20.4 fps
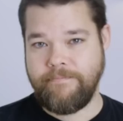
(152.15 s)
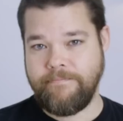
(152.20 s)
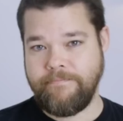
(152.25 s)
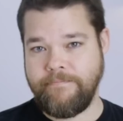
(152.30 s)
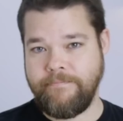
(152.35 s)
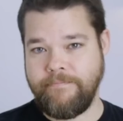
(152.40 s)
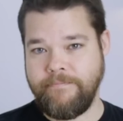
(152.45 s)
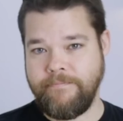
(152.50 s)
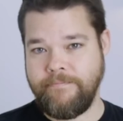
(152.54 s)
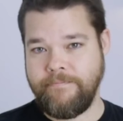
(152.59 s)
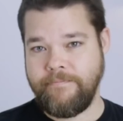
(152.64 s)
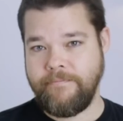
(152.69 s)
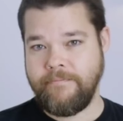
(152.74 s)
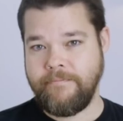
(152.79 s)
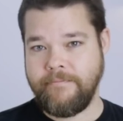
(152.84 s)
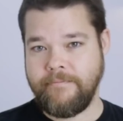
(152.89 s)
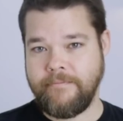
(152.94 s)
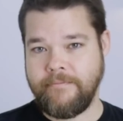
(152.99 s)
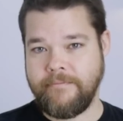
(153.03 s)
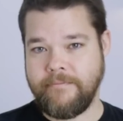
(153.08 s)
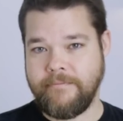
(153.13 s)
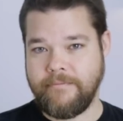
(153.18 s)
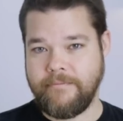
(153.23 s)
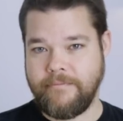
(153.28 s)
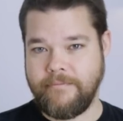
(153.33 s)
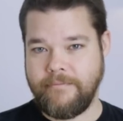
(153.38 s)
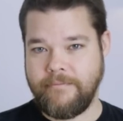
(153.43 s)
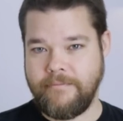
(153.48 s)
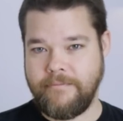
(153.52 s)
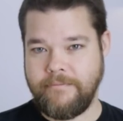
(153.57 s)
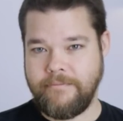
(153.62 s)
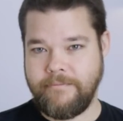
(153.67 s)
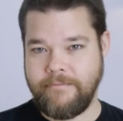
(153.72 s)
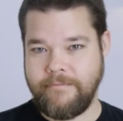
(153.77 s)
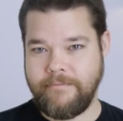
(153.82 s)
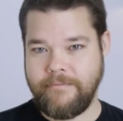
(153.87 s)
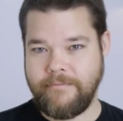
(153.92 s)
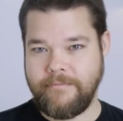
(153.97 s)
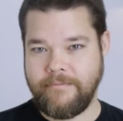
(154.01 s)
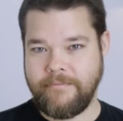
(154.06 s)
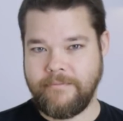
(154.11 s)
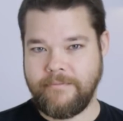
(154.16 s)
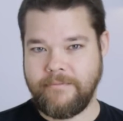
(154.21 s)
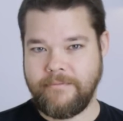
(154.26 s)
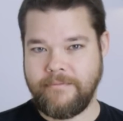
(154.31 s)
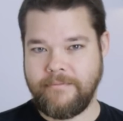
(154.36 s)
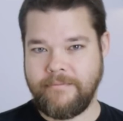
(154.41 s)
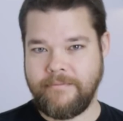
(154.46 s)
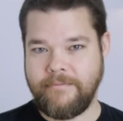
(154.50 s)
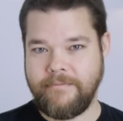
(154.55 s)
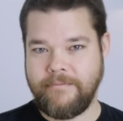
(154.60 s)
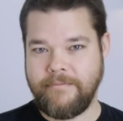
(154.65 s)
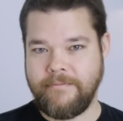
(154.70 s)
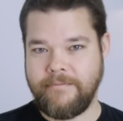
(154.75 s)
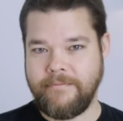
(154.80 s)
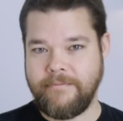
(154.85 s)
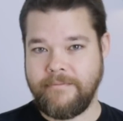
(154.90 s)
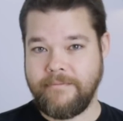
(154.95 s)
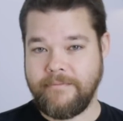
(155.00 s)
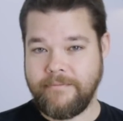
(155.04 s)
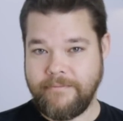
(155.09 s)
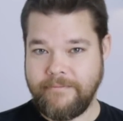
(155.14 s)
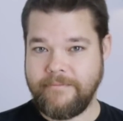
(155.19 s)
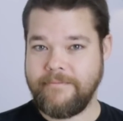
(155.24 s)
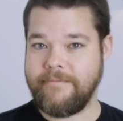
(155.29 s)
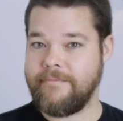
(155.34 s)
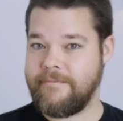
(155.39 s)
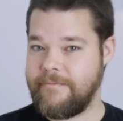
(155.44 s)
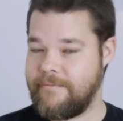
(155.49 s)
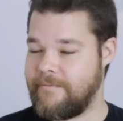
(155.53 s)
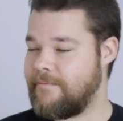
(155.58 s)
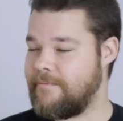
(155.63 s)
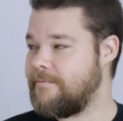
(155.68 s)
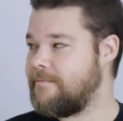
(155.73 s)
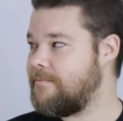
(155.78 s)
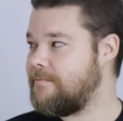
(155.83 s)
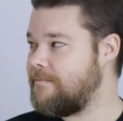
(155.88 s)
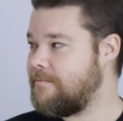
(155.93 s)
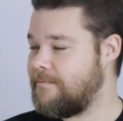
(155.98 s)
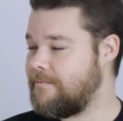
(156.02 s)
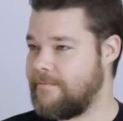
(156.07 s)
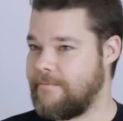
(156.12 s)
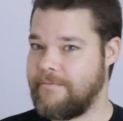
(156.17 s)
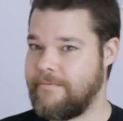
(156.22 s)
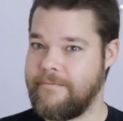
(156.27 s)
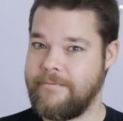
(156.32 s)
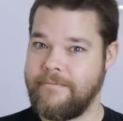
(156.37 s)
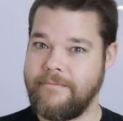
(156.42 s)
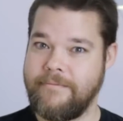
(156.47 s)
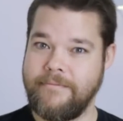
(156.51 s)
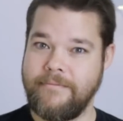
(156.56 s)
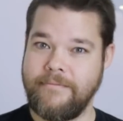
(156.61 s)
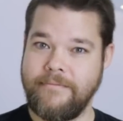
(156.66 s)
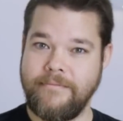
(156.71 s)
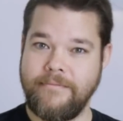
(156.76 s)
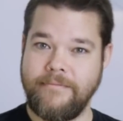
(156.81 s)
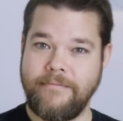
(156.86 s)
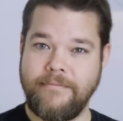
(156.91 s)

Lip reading: [no speech]